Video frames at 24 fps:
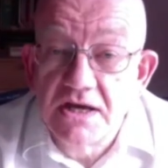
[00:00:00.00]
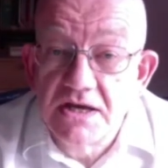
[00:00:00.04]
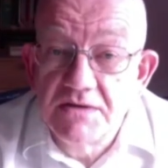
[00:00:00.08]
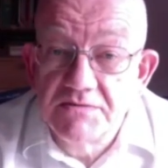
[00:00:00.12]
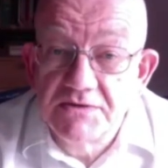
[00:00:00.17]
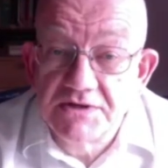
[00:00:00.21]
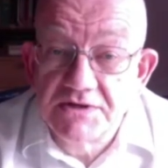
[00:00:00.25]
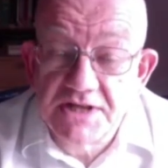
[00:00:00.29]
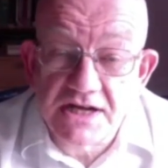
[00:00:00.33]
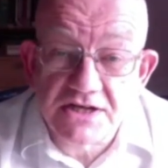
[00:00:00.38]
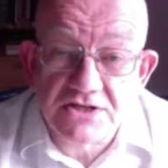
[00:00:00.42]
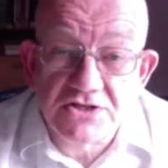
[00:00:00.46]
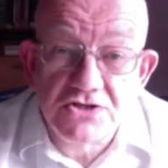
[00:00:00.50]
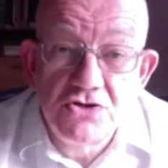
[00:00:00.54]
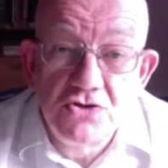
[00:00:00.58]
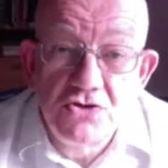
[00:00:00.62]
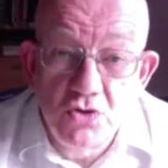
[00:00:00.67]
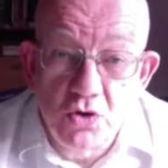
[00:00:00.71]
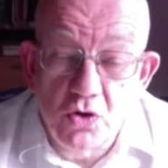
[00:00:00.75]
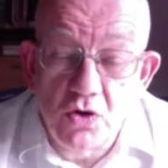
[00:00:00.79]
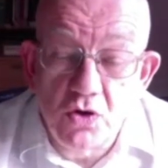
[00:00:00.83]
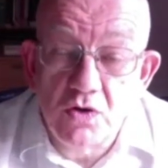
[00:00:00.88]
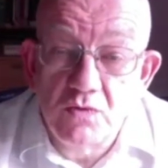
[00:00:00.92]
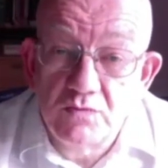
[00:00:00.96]
But that's
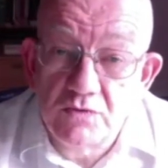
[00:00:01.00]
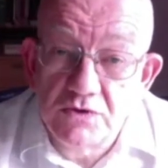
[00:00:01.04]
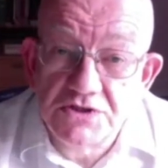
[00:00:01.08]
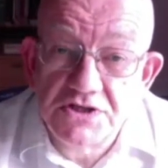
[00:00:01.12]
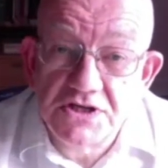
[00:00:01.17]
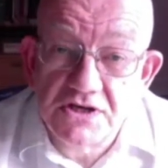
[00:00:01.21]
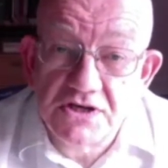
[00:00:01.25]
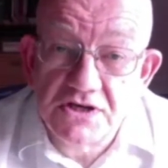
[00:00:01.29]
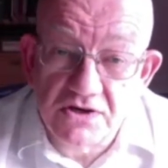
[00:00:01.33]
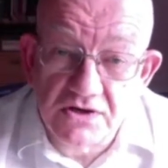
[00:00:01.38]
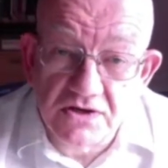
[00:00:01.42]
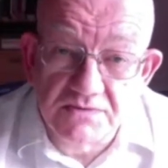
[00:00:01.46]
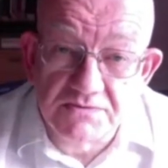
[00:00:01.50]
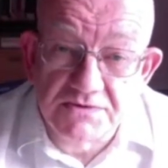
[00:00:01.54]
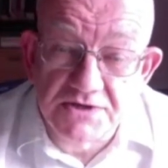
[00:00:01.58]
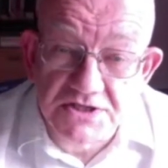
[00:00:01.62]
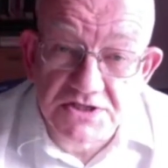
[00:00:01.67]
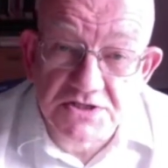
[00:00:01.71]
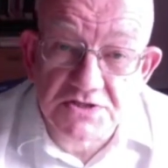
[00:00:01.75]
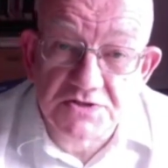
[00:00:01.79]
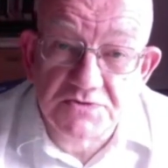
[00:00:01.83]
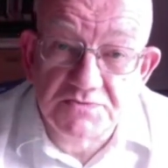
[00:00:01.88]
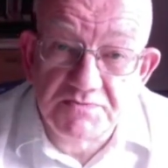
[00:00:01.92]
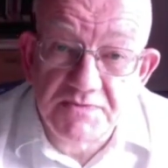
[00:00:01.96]
not what
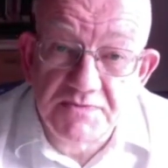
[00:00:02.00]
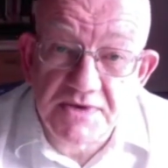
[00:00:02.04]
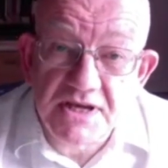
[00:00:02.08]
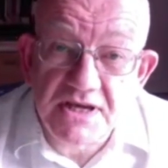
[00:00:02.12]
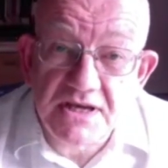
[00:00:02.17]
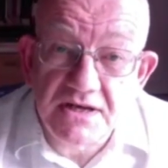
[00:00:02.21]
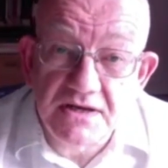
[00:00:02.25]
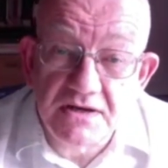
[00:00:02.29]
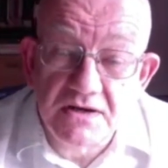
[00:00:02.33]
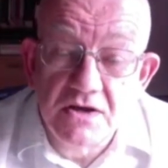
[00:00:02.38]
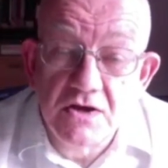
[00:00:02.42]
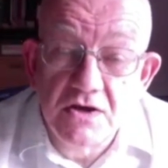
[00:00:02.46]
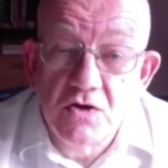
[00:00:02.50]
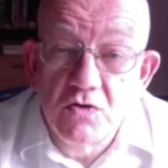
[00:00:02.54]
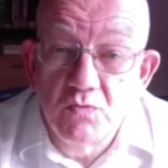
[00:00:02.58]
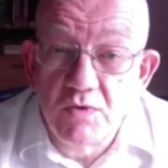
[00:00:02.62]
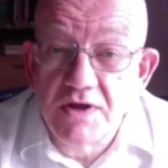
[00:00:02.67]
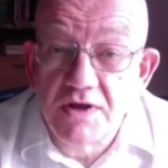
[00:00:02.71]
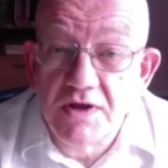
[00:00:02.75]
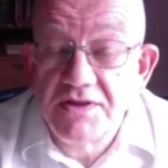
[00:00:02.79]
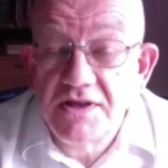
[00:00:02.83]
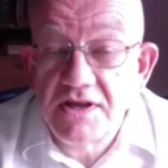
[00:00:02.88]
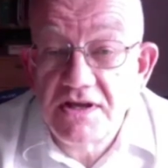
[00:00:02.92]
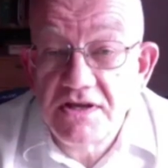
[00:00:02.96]
economists mean
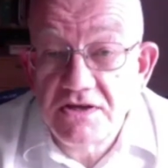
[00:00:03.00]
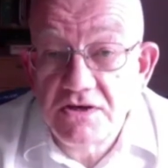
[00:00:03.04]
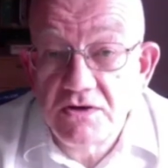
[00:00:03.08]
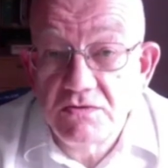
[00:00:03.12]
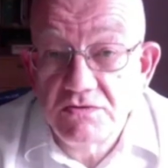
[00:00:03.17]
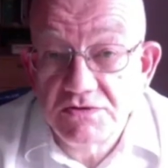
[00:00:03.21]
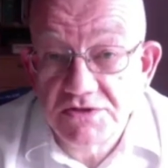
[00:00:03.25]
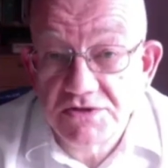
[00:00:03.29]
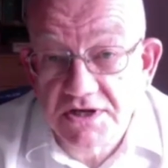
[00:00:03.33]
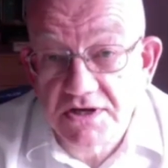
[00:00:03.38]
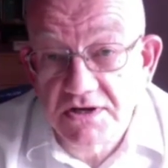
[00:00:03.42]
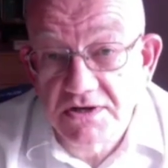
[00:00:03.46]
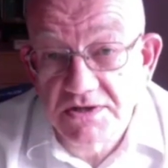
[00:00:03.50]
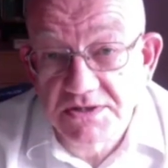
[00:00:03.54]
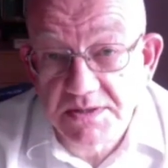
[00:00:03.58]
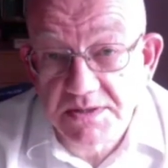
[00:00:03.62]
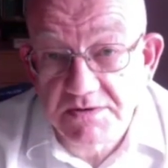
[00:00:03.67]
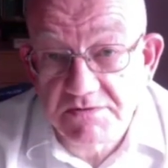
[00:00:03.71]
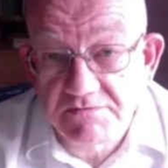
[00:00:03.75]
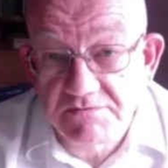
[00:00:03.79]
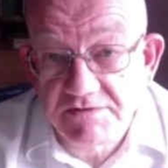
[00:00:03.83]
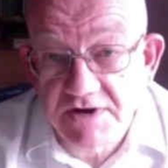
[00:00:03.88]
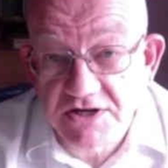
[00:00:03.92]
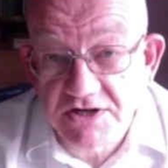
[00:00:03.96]
when they use the
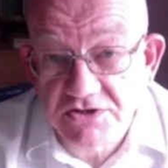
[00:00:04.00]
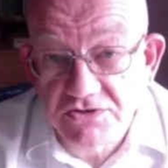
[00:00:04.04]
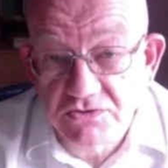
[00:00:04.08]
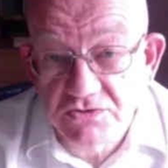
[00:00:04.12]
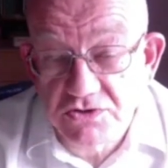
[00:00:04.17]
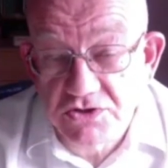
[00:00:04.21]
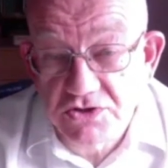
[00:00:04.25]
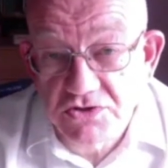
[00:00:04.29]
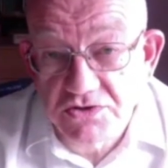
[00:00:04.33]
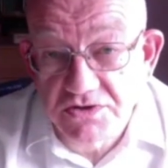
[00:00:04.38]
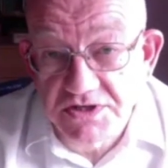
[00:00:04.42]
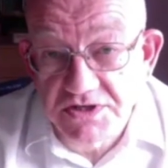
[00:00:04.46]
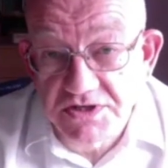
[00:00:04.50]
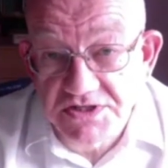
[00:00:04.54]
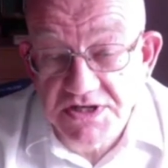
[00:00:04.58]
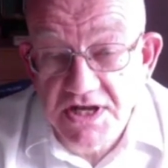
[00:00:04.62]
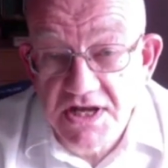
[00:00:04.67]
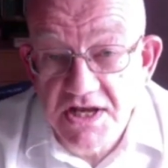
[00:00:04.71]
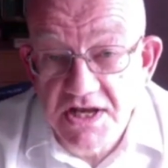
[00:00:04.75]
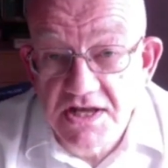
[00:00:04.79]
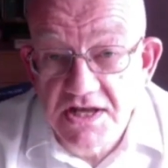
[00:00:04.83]
concept of rational choice.